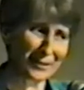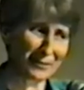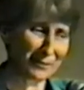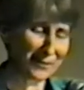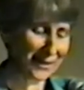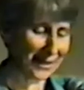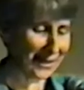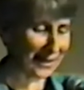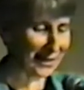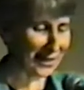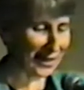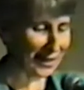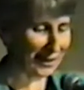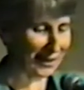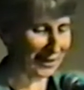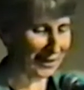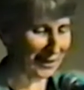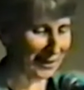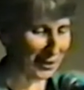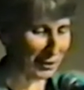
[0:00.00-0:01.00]
See how
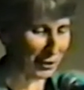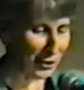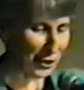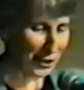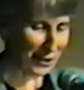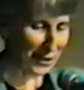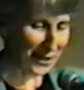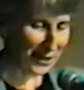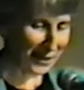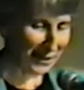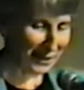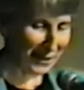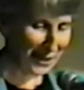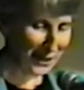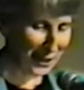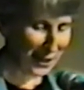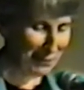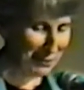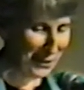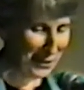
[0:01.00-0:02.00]
they're cheering. They like
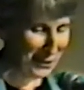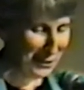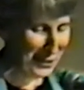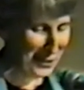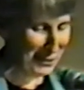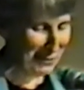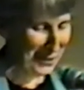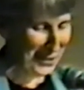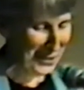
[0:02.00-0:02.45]
that part of the speech.